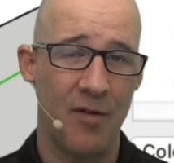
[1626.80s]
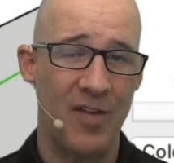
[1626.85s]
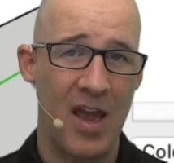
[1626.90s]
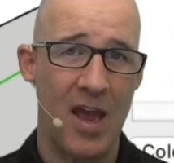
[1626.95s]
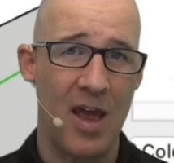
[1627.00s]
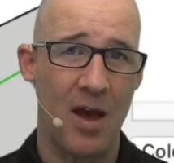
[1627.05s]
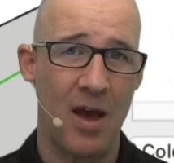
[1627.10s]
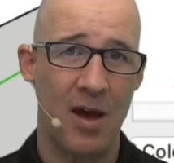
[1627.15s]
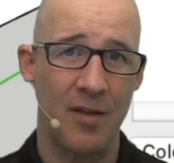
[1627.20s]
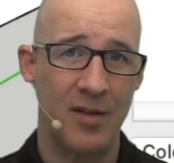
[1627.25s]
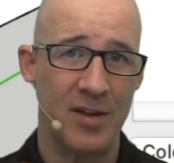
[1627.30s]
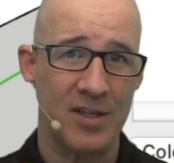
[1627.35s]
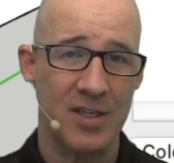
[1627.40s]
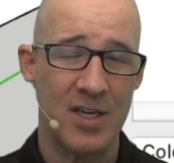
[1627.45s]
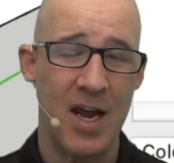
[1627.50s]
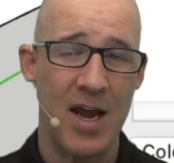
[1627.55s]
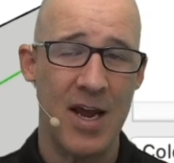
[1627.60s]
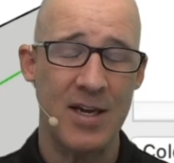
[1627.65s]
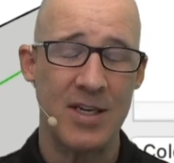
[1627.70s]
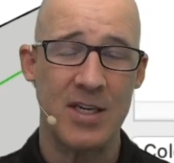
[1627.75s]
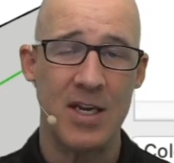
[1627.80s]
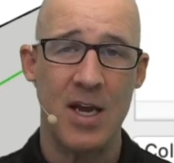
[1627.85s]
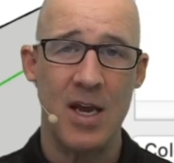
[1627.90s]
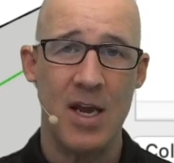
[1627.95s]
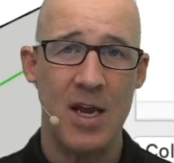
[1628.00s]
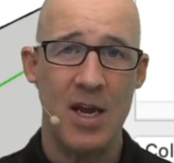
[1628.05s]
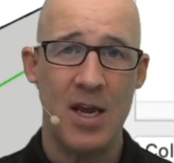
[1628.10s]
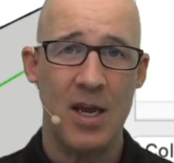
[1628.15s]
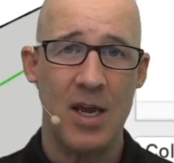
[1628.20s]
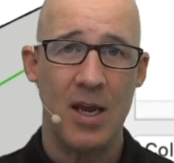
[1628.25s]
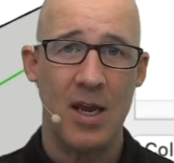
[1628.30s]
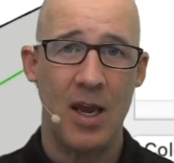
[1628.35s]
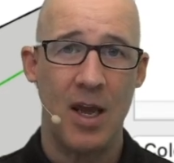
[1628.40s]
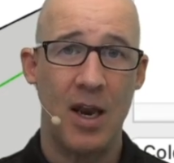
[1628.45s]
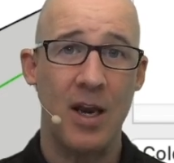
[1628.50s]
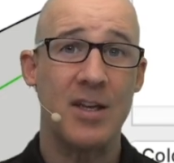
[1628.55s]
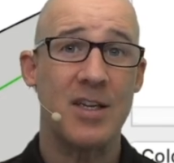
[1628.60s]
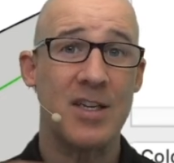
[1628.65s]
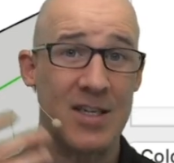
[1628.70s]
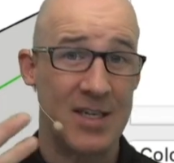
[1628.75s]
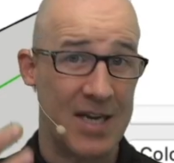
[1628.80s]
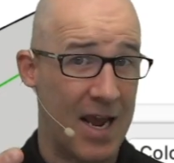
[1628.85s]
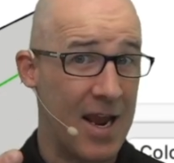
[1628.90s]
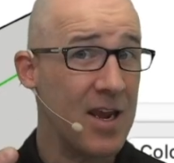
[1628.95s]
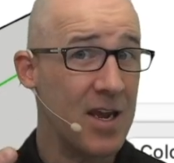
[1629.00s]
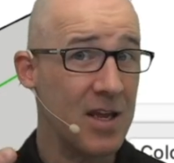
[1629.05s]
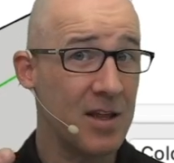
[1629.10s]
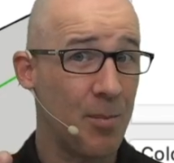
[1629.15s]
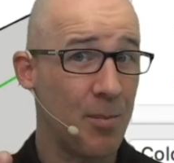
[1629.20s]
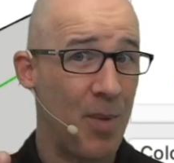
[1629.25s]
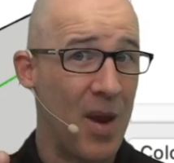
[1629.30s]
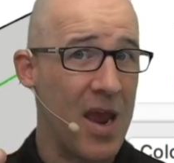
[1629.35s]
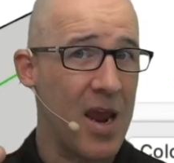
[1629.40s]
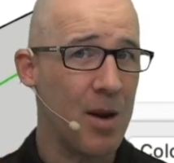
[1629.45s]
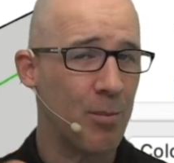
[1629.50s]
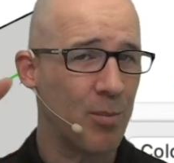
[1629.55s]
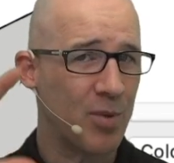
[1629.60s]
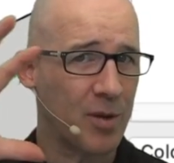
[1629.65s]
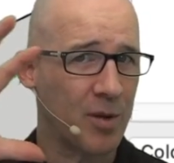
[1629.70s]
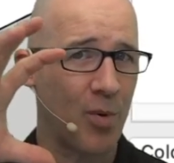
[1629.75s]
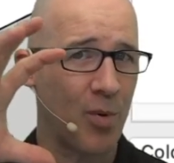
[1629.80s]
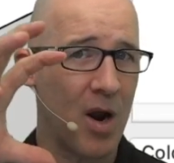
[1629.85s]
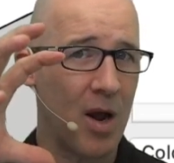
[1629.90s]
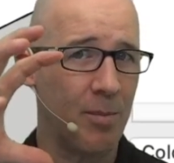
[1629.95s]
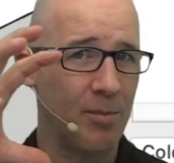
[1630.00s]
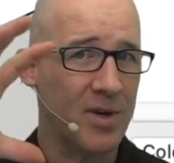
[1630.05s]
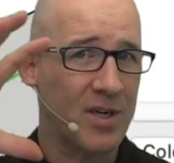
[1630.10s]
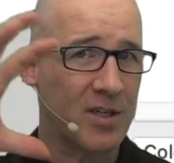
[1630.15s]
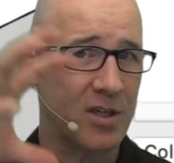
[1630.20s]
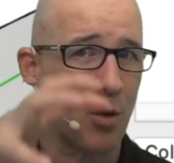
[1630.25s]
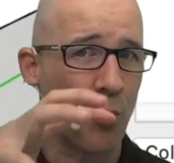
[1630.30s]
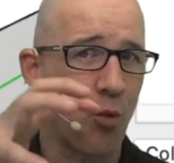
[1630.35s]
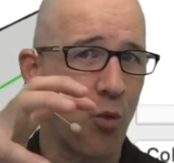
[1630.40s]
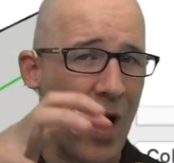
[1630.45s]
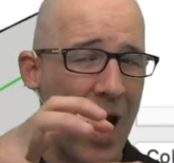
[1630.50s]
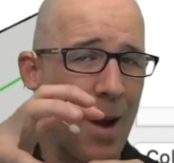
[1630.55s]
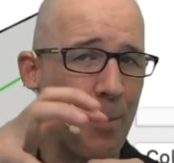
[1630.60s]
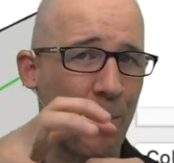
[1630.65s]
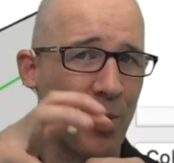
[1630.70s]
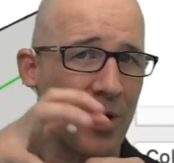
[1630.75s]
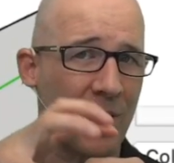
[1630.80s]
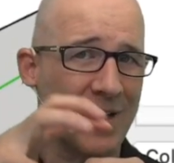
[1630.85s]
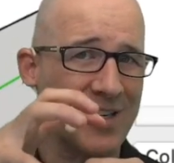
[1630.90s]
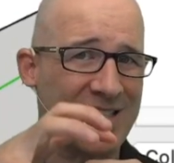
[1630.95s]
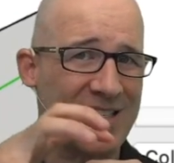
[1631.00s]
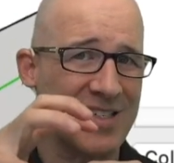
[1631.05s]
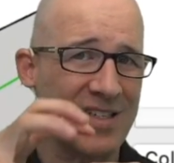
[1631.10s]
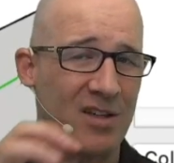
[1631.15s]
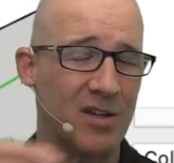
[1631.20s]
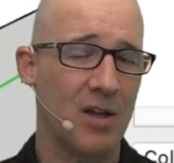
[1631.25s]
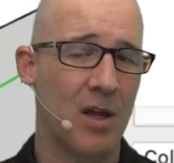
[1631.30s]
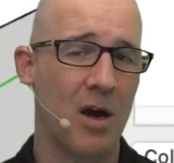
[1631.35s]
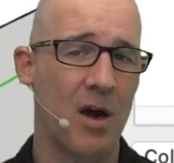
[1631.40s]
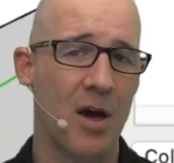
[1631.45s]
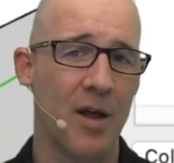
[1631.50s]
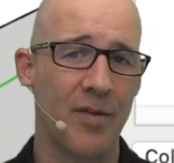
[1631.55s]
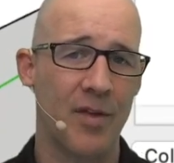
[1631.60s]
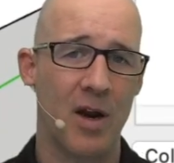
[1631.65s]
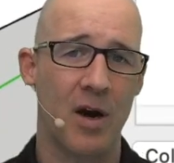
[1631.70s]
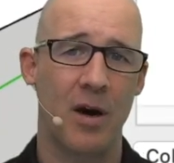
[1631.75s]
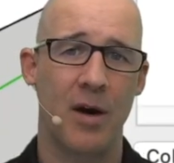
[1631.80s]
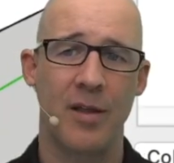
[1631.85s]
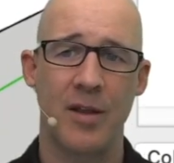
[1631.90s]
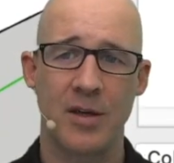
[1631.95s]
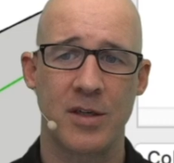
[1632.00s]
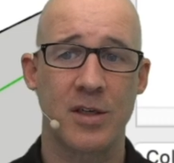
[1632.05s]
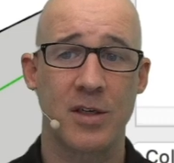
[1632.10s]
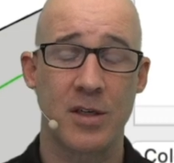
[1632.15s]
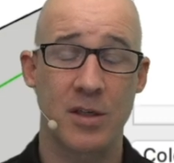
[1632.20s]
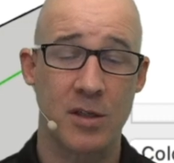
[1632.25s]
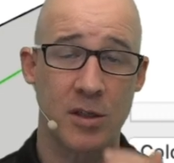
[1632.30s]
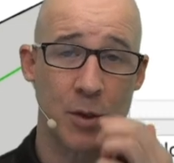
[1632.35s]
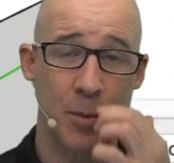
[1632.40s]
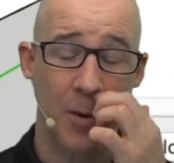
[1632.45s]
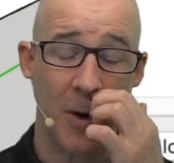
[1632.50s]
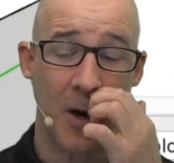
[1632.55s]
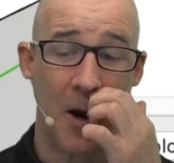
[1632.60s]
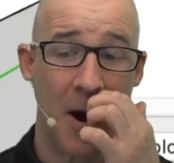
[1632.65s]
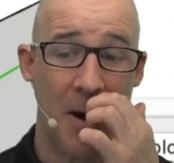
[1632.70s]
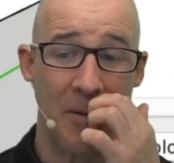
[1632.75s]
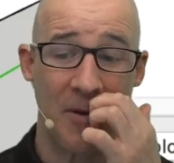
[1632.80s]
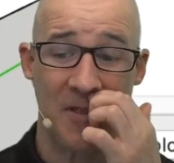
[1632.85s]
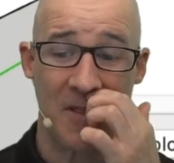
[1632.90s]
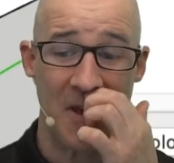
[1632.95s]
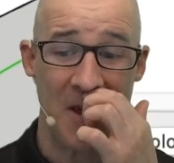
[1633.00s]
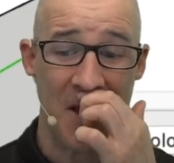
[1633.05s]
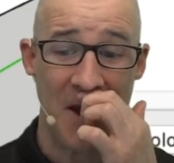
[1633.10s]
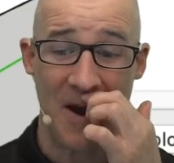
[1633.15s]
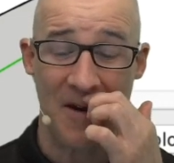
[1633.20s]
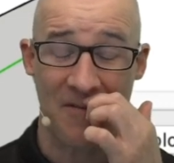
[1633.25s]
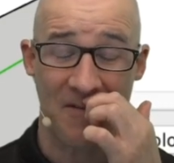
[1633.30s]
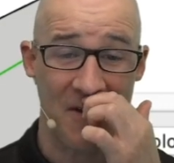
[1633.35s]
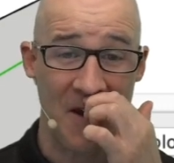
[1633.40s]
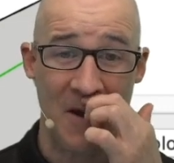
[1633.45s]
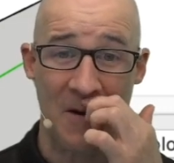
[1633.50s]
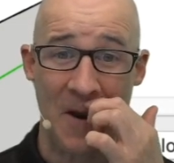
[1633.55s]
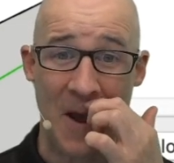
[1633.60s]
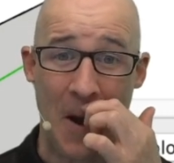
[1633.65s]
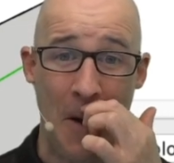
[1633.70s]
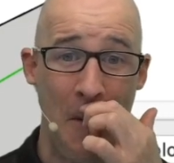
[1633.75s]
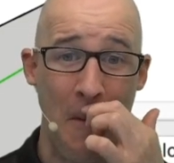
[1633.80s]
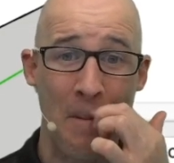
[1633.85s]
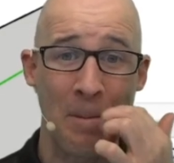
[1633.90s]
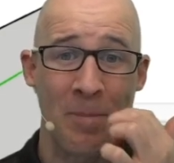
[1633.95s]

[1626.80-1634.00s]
the sides, and it's taking the paint, but the problem is the wrapper is still on there. And this is a super common thing I've found out,